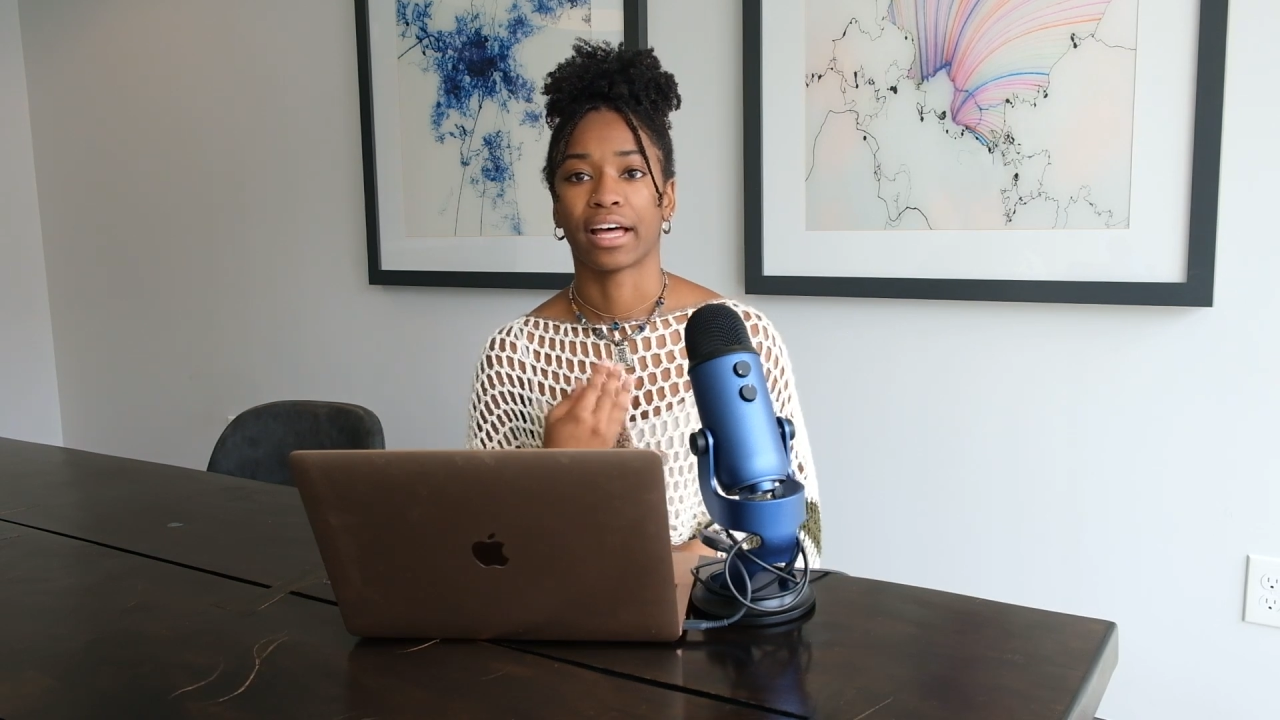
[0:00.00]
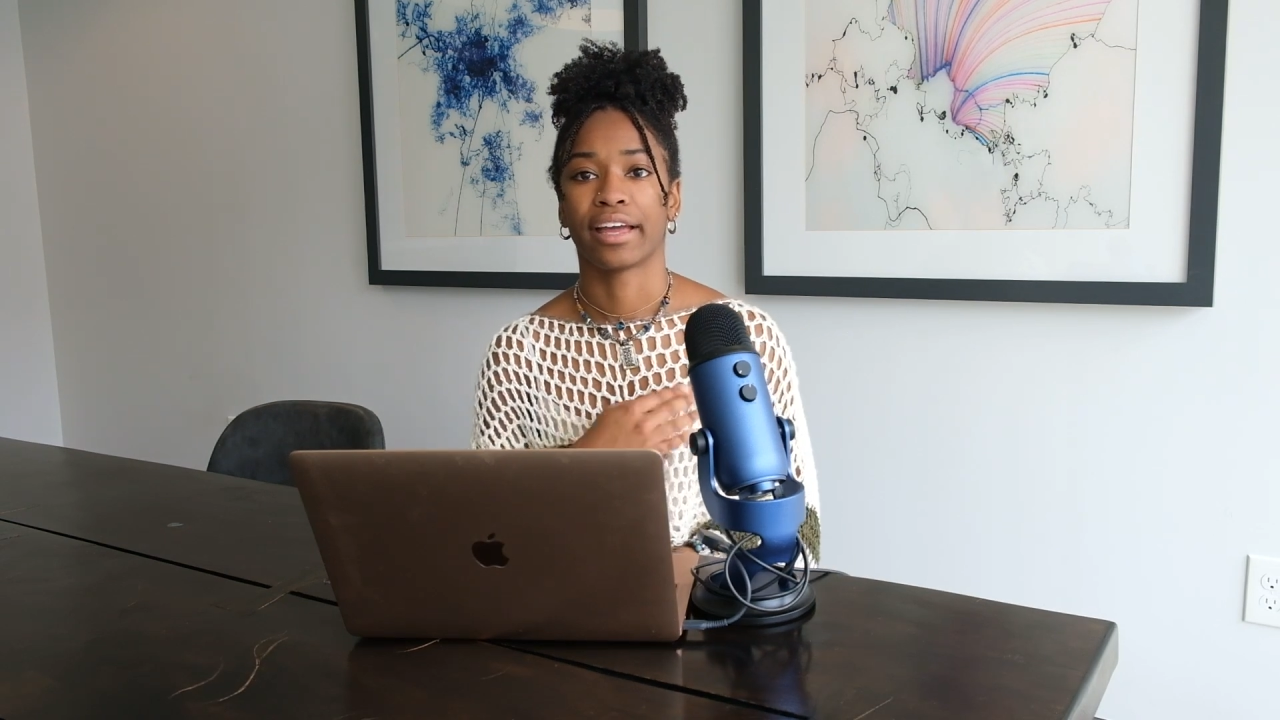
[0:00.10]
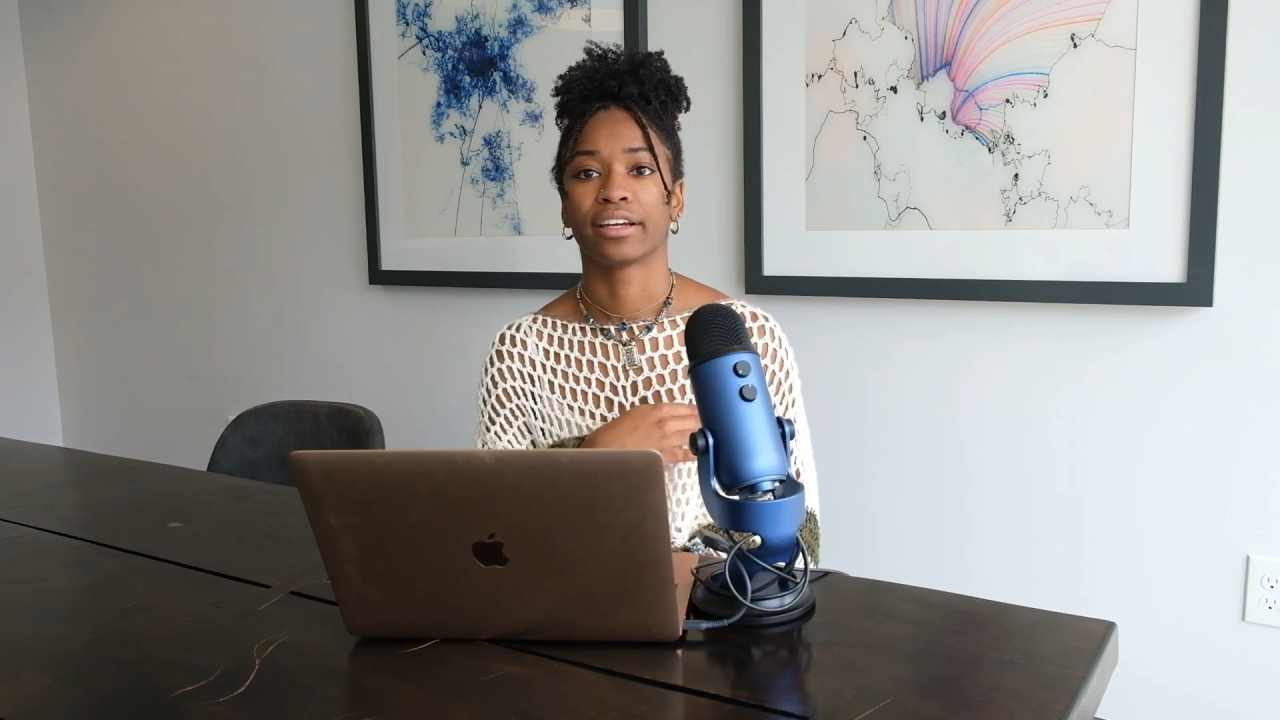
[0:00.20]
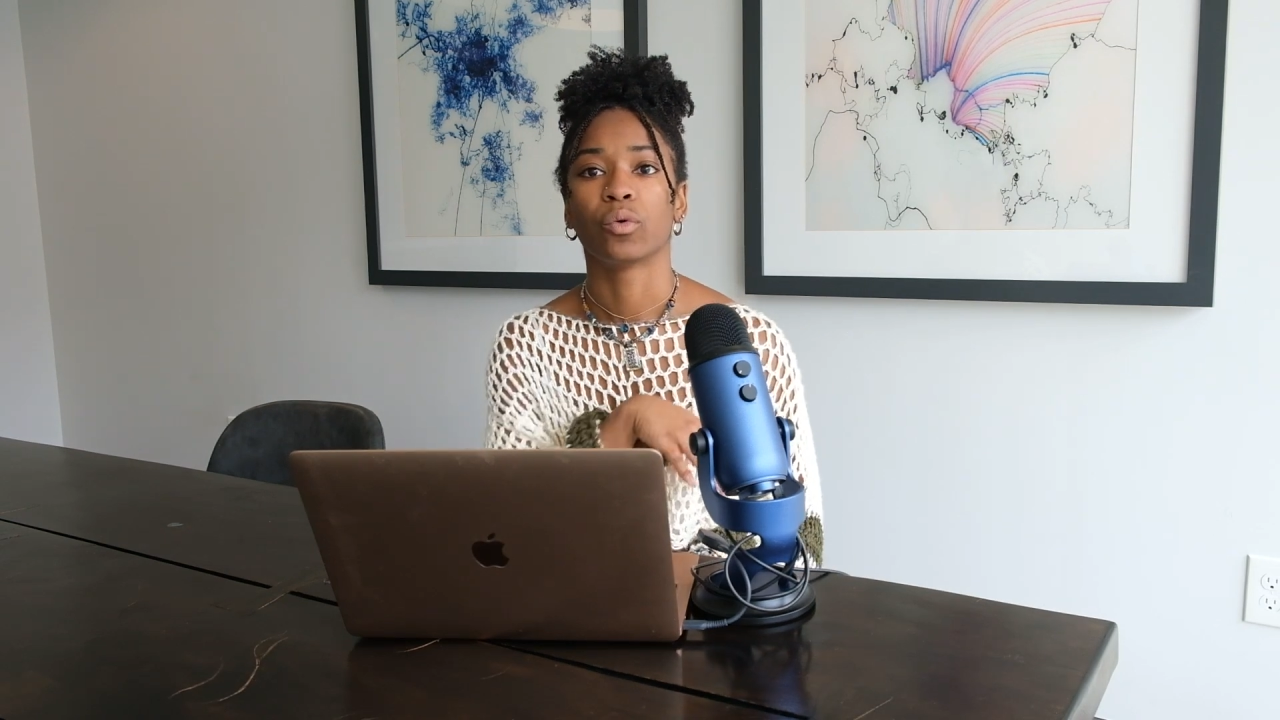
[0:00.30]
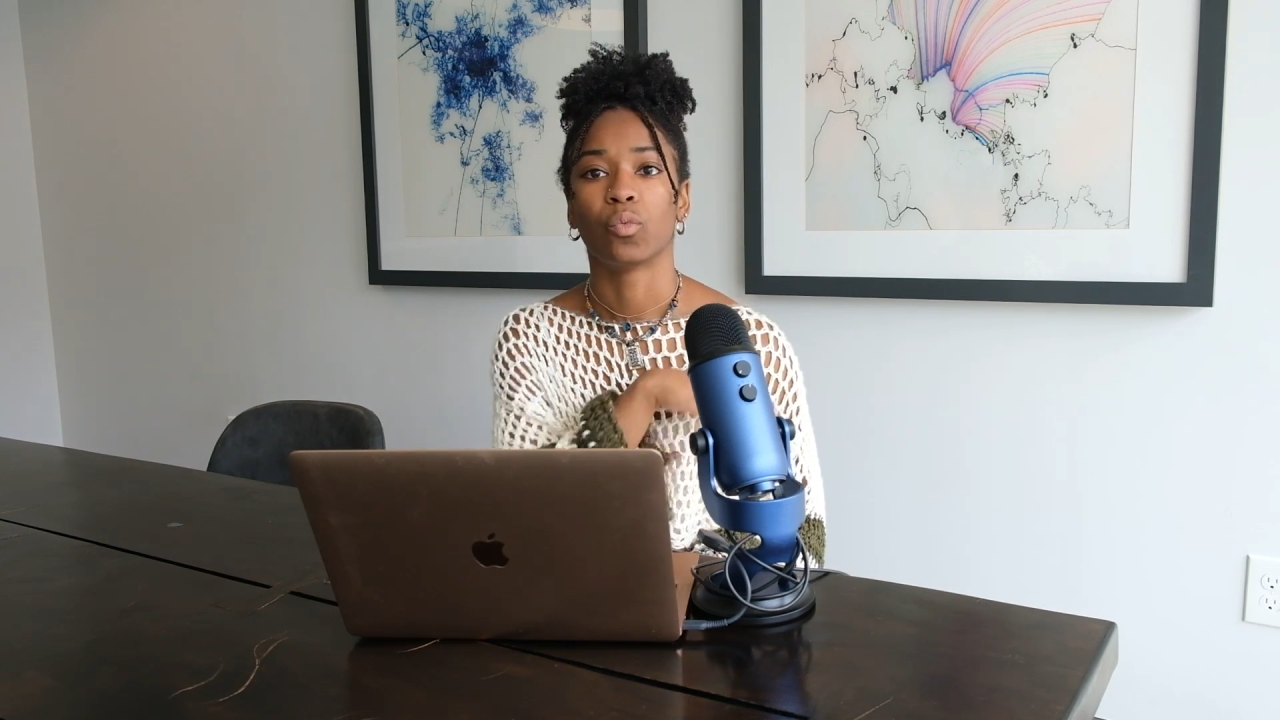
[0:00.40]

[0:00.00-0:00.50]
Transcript: like